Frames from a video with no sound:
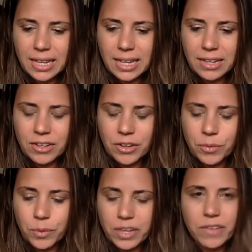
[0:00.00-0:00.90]
you know,
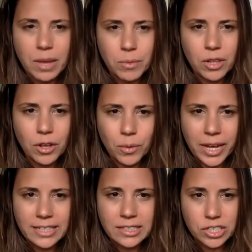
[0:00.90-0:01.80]
we've come a long
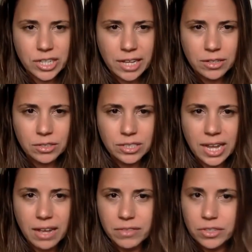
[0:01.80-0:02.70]
way as a channel to
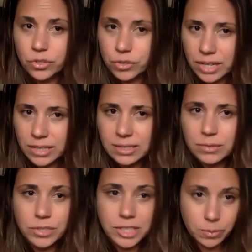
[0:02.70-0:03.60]
have the trust
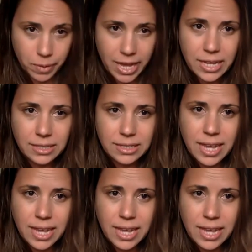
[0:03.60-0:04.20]
and respect.